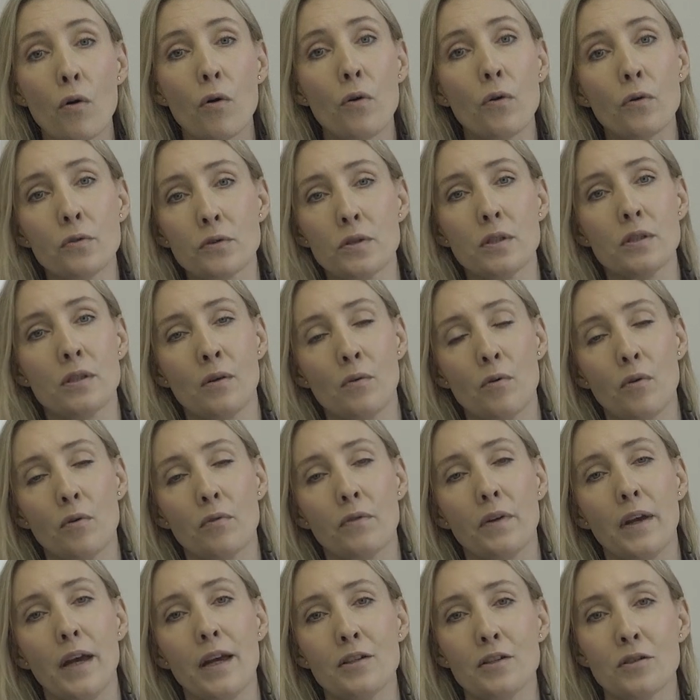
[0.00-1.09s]
courses and
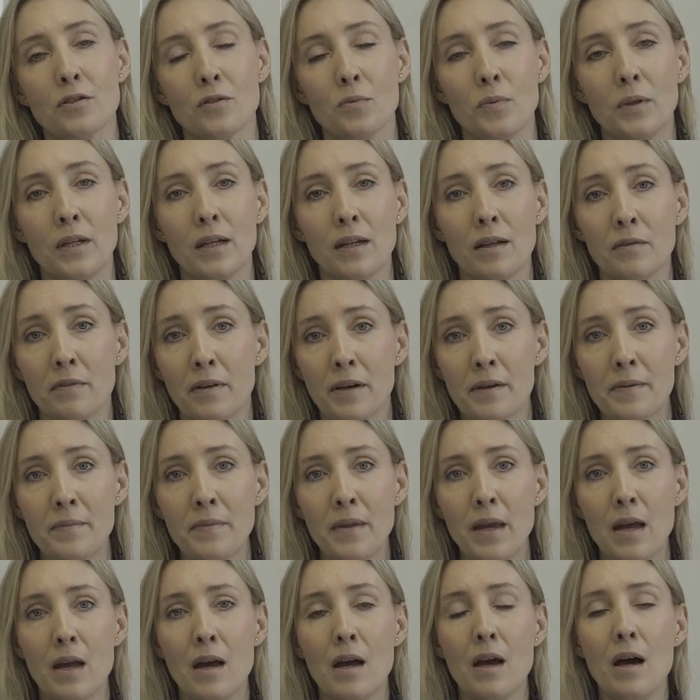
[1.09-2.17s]
qualifications we deliver.
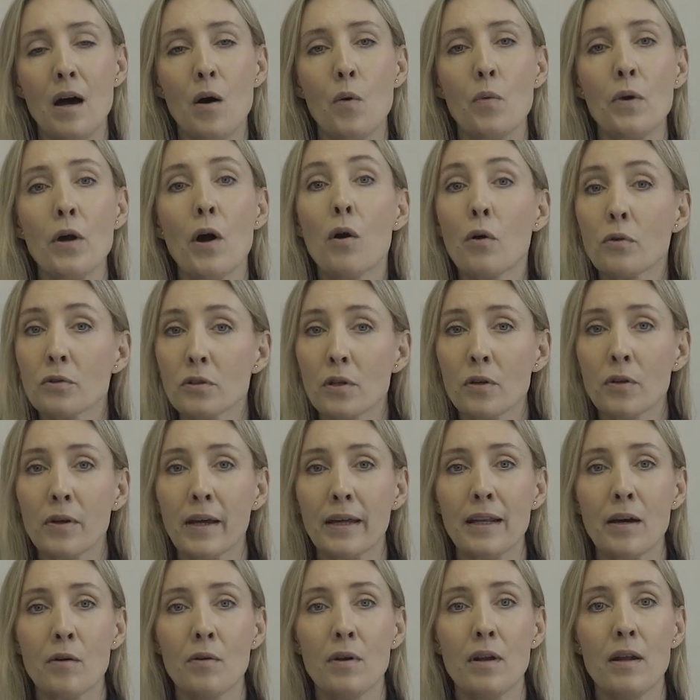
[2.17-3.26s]
We also look
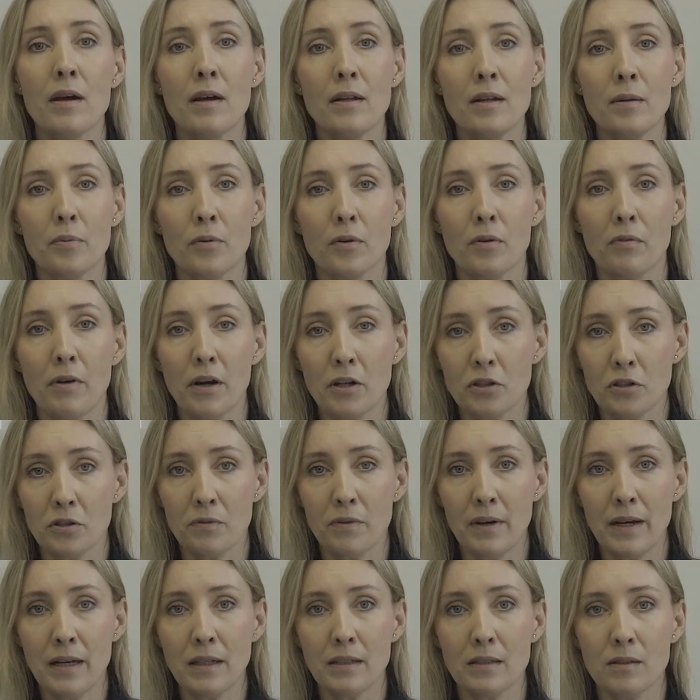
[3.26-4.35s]
at our learner progression
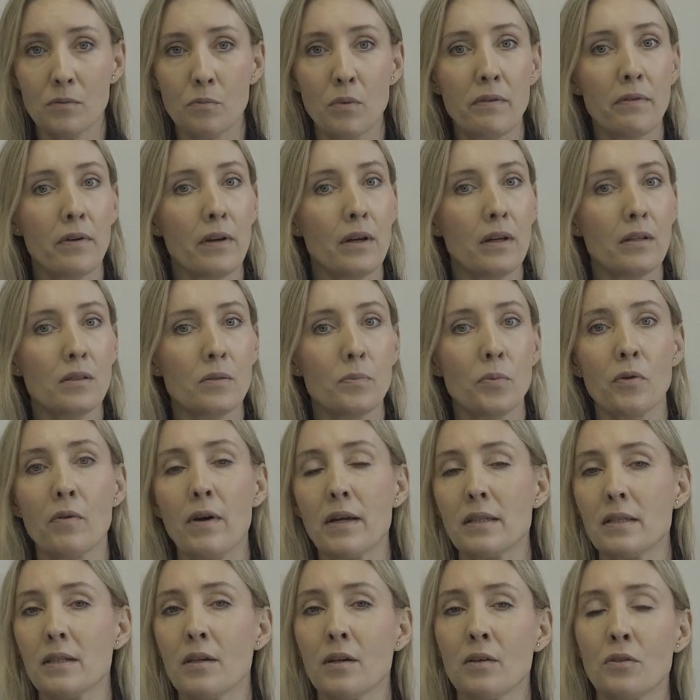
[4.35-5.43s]
rates, whether it's
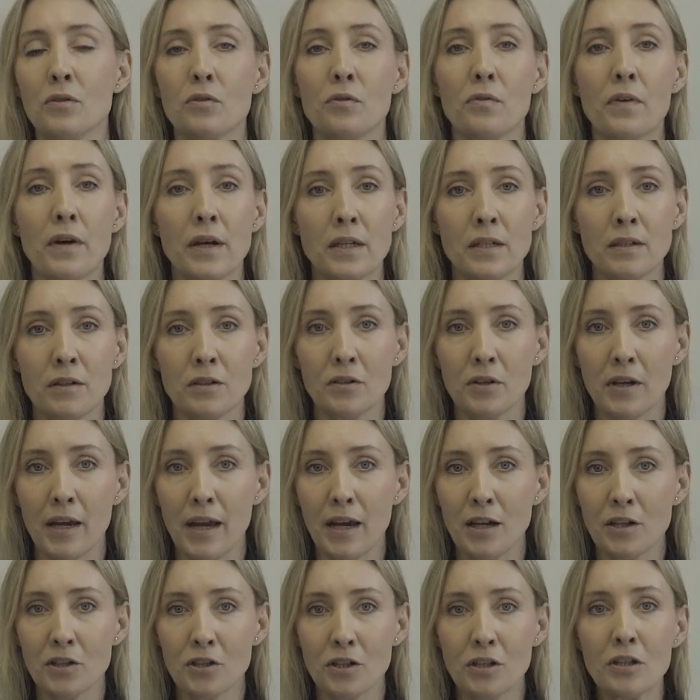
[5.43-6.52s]
progressing onto further
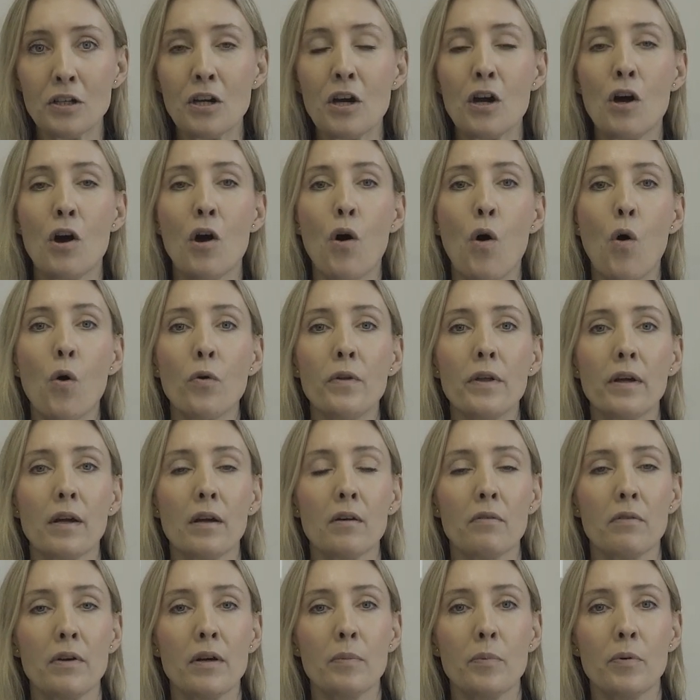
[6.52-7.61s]
education or their
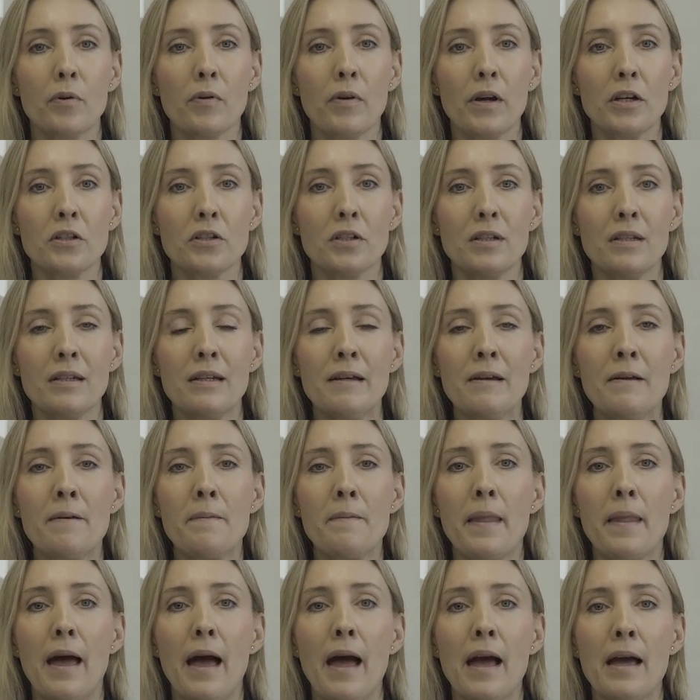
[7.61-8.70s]
career progression.
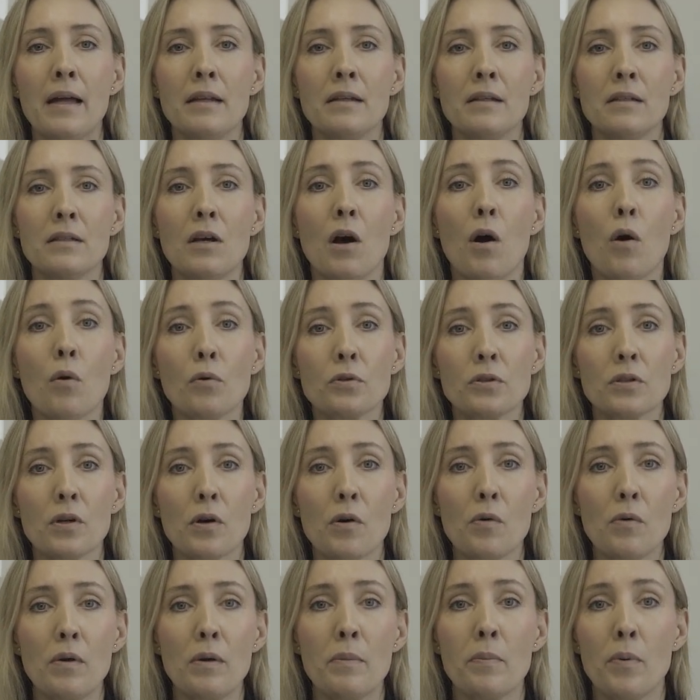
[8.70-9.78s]
And
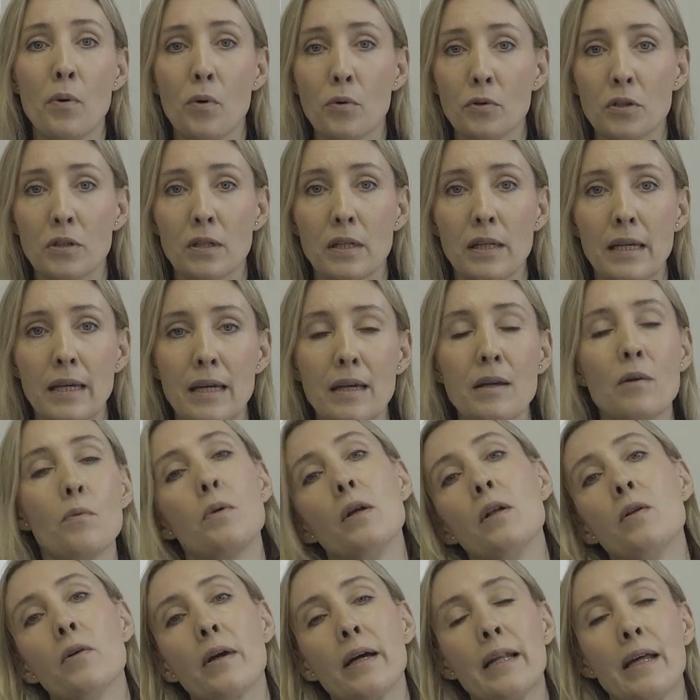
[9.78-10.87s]
also, importantly,
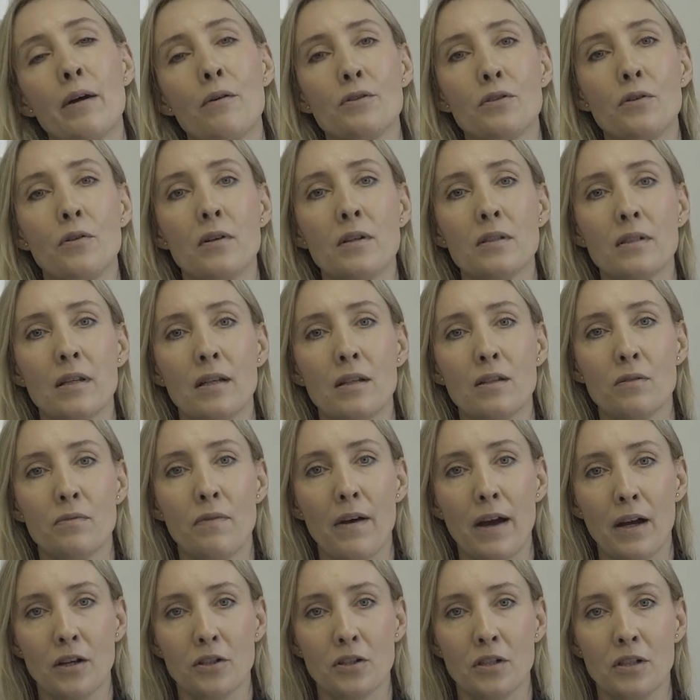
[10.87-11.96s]
we look at our student
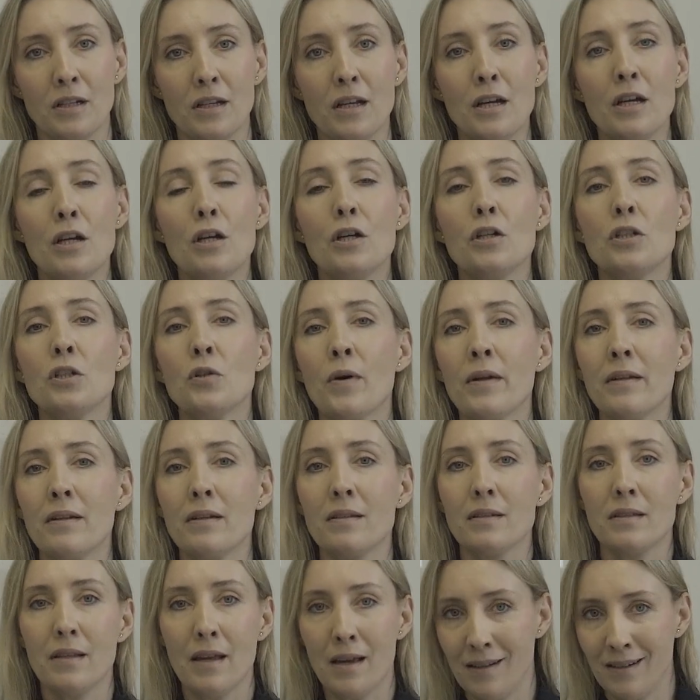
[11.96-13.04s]
satisfaction to
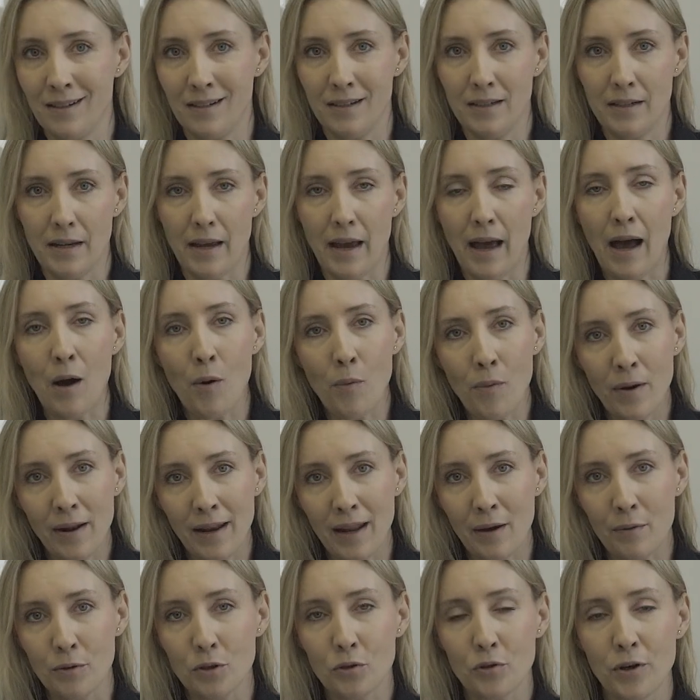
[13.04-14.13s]
understand how well
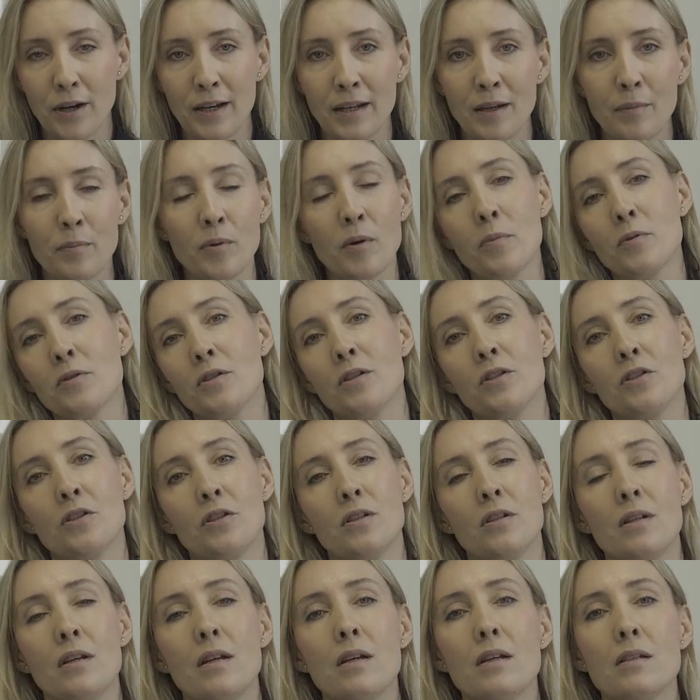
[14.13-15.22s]
our training
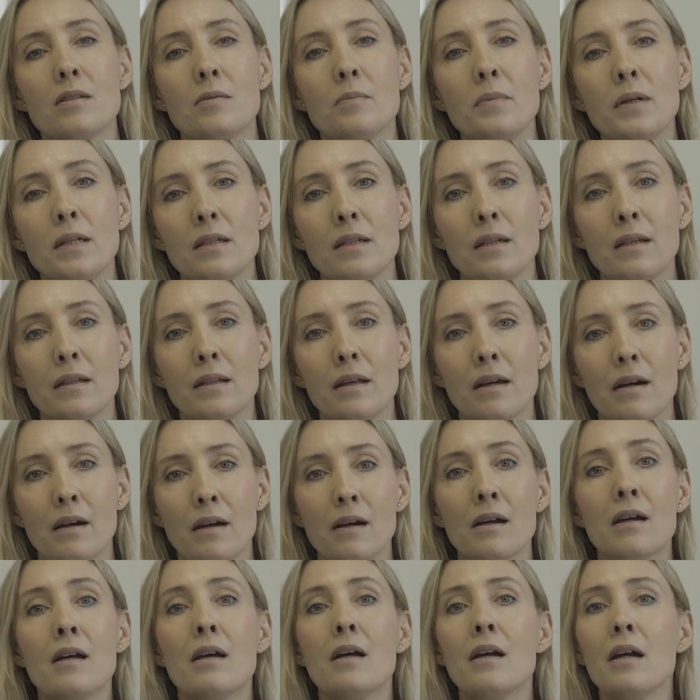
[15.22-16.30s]
proposition is meeting
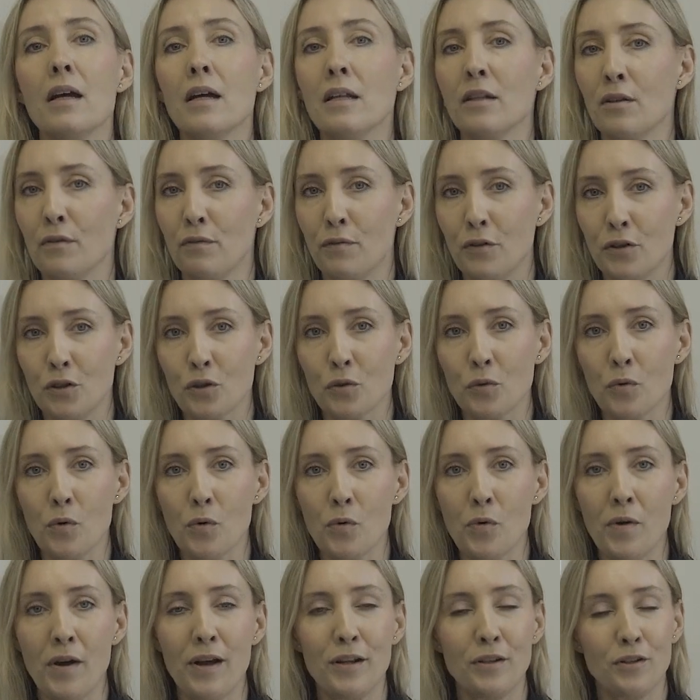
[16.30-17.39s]
their
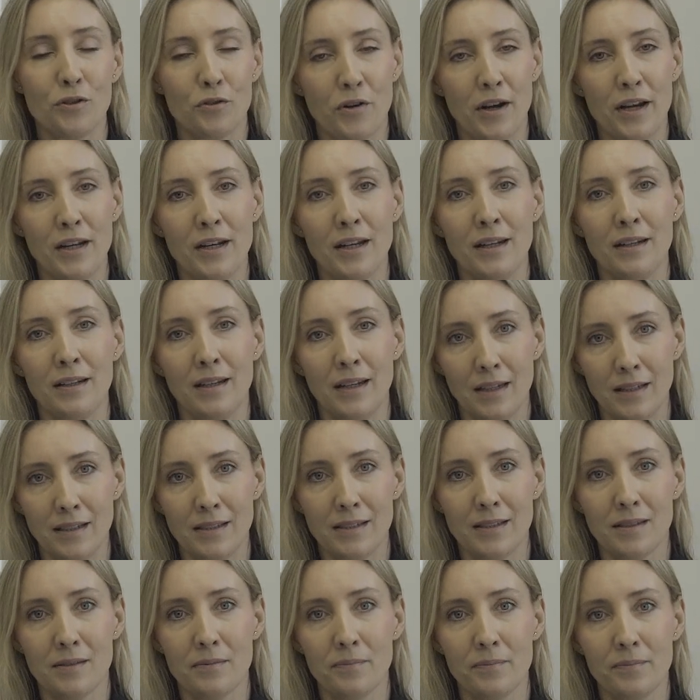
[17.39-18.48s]
individual and training
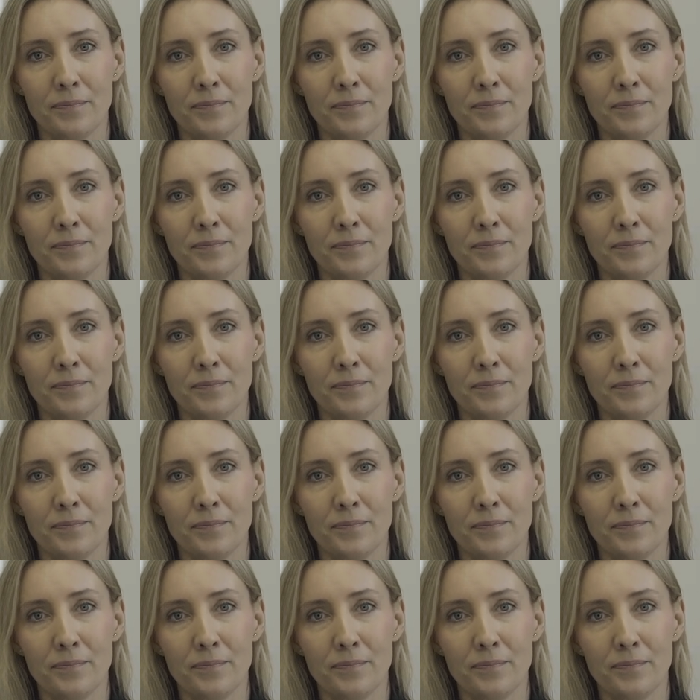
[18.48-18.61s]
needs.